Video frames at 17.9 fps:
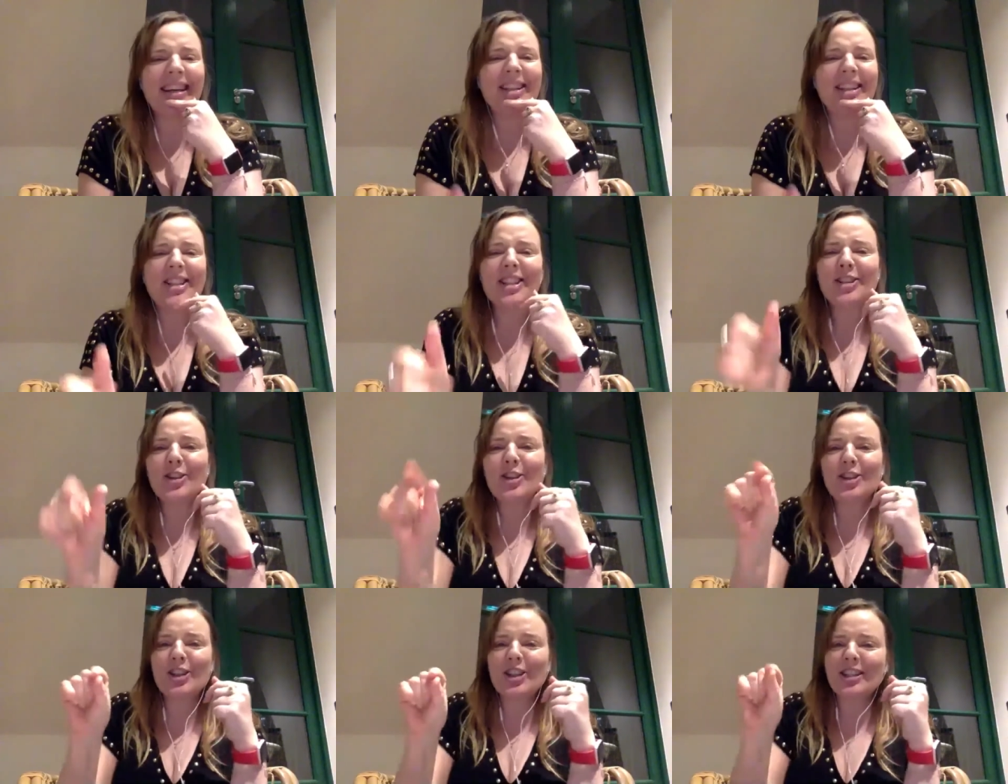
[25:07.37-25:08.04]
I just
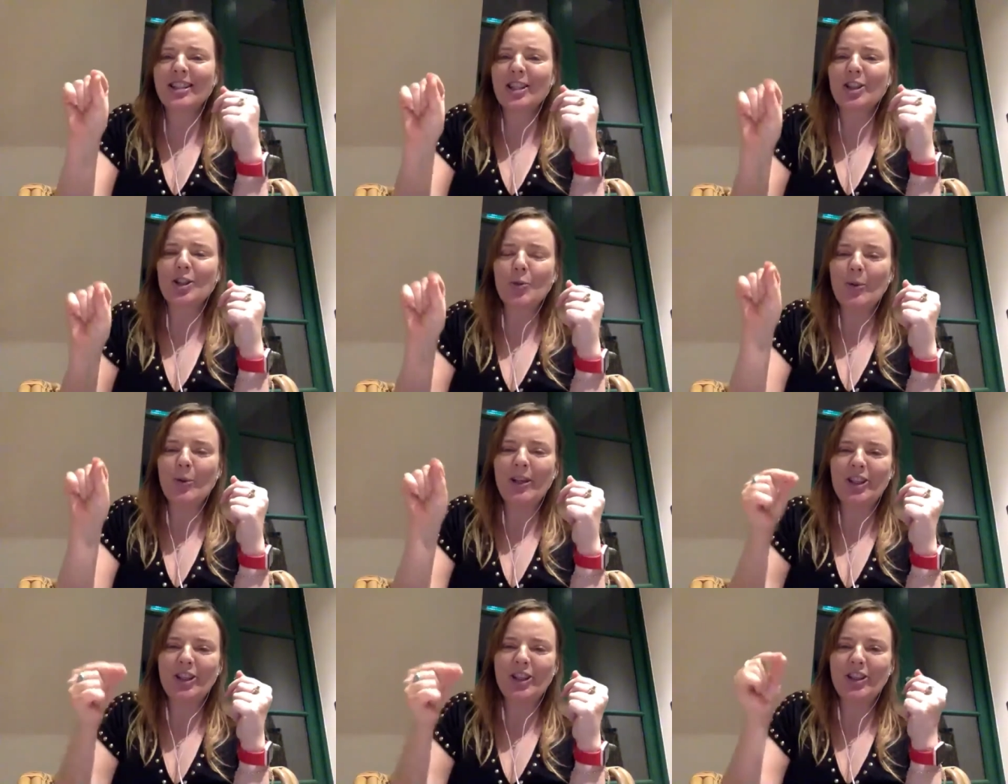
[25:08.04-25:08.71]
adjust the
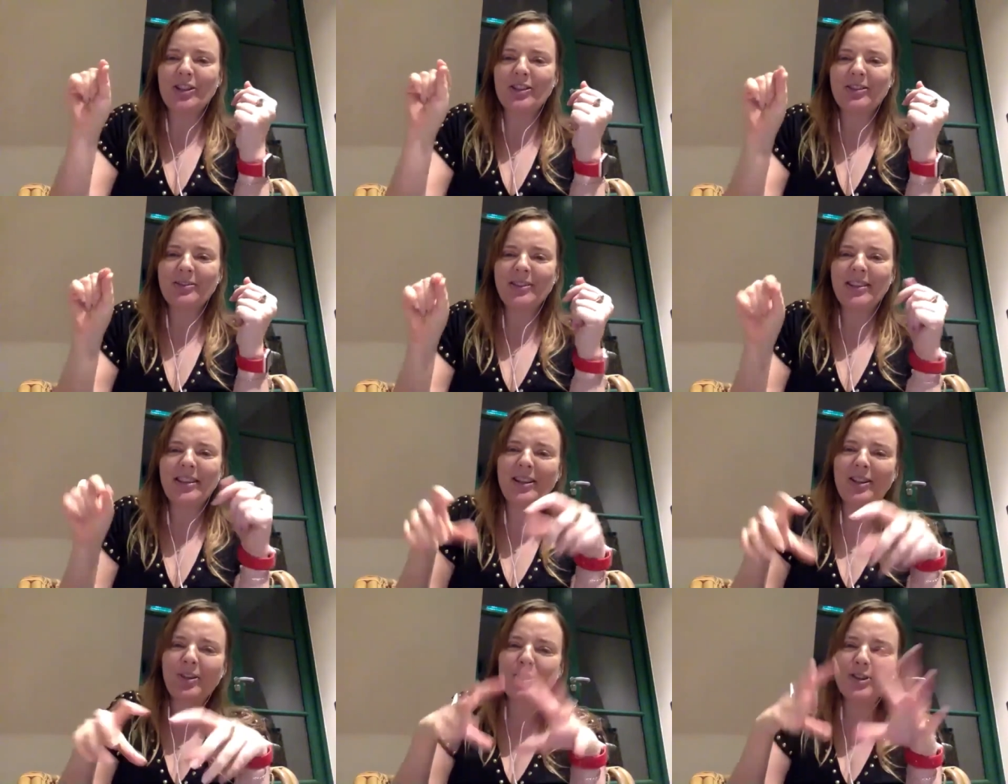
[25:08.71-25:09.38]
switch.
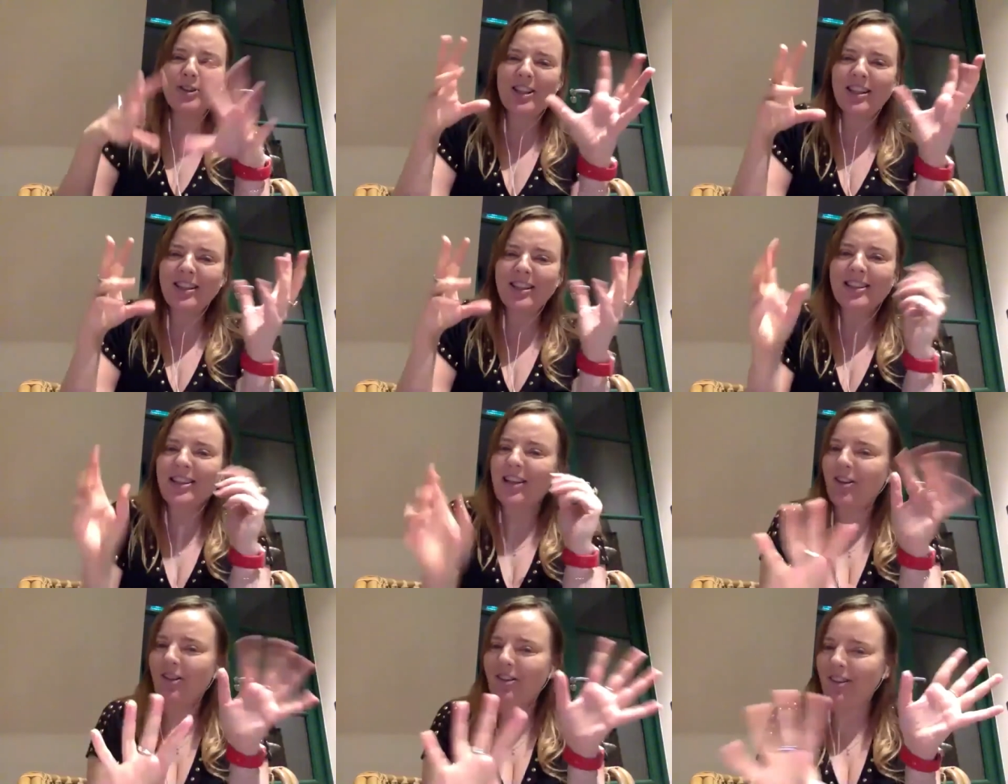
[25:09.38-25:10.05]
Those tears
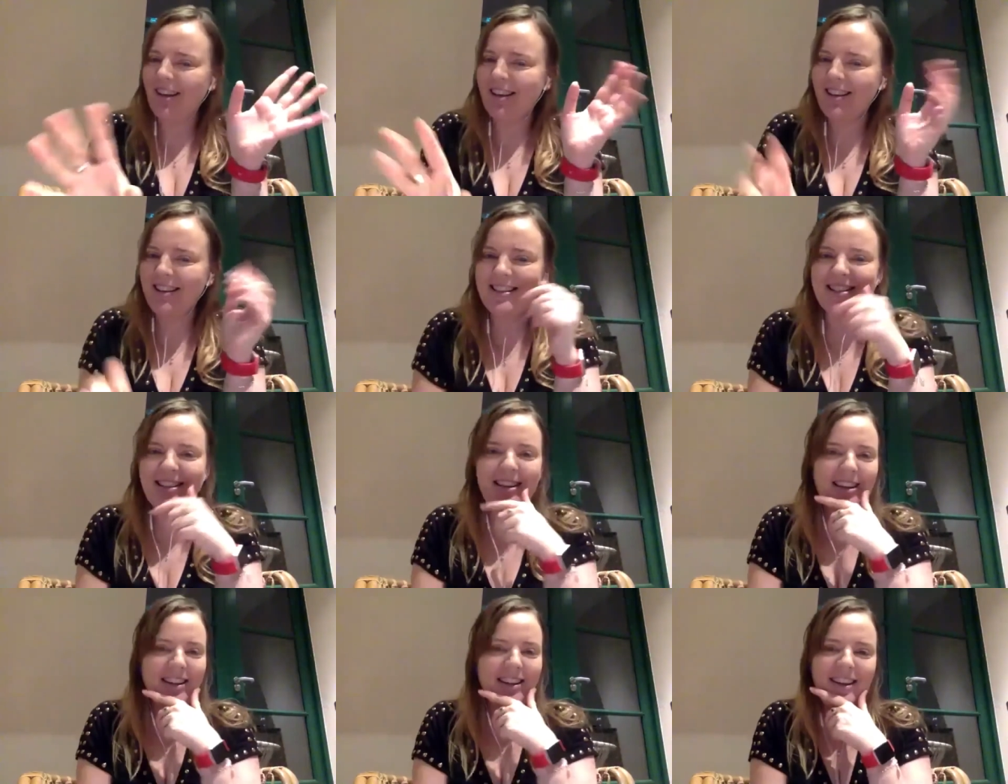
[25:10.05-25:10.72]
are already
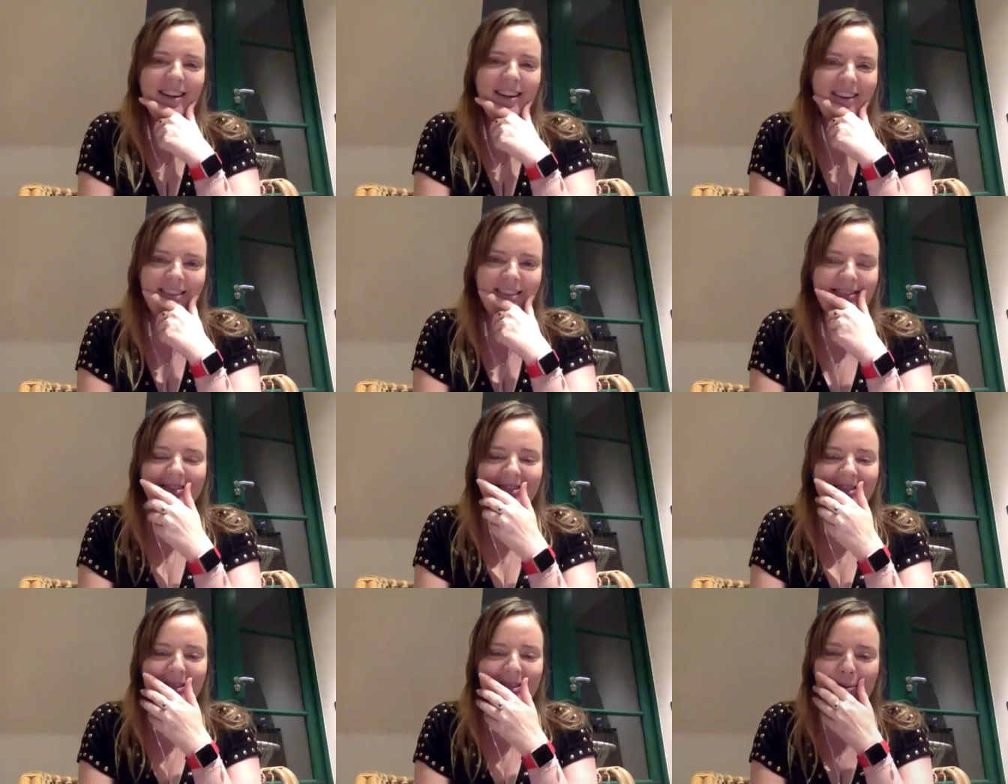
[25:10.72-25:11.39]
inside there.
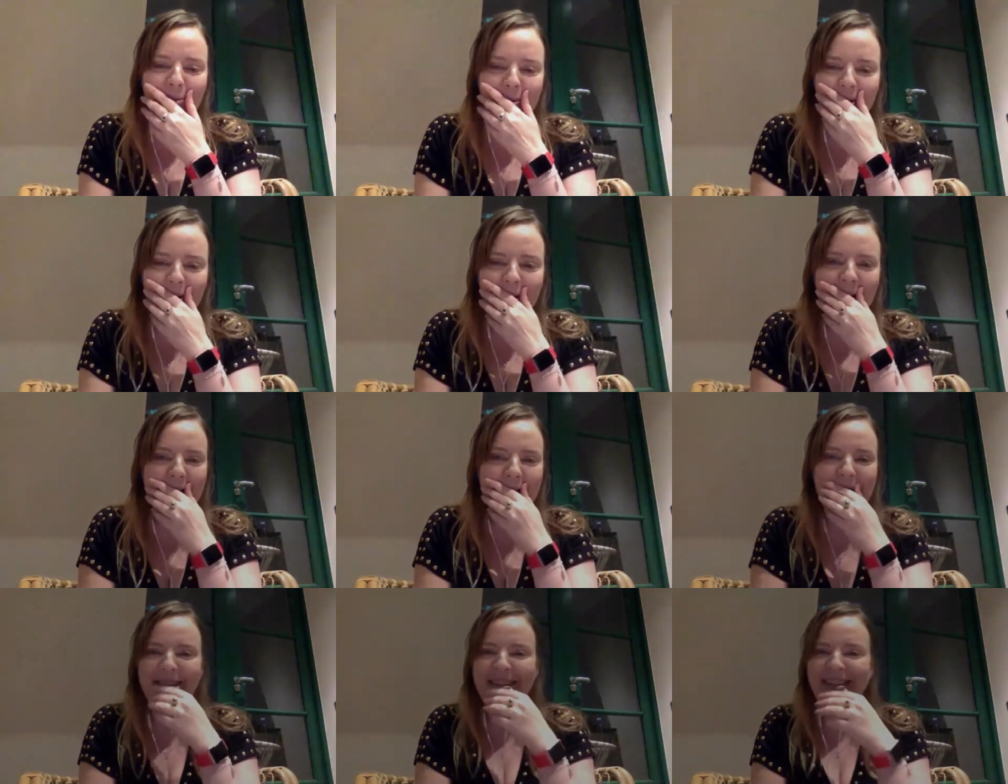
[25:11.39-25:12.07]
Don't
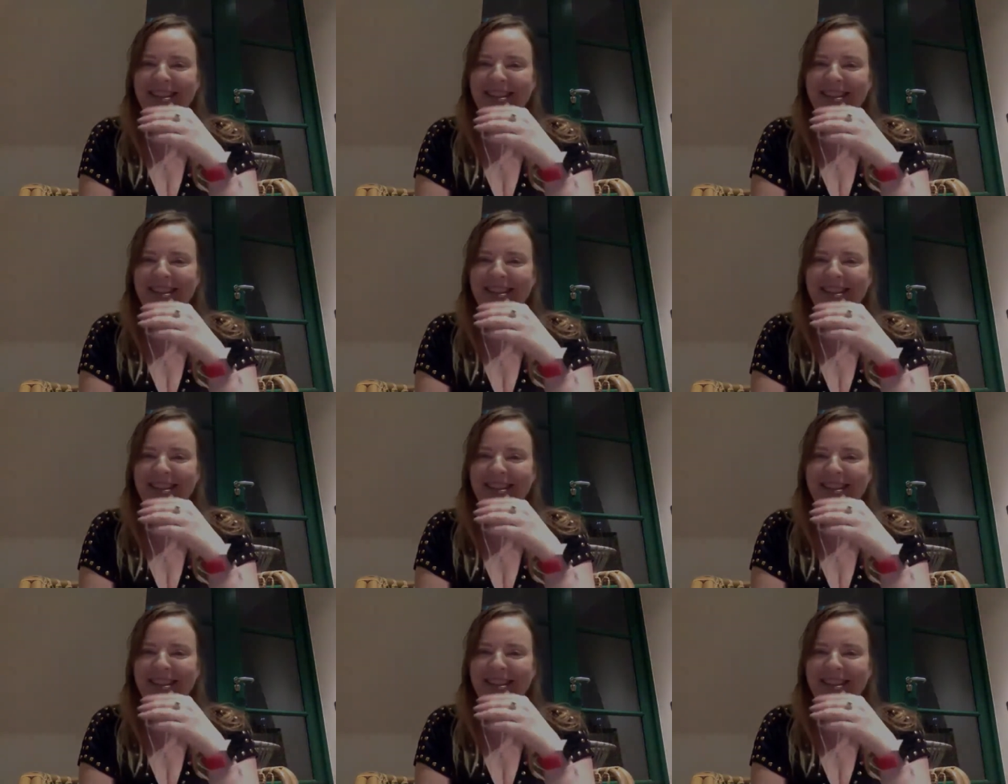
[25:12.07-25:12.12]
worry.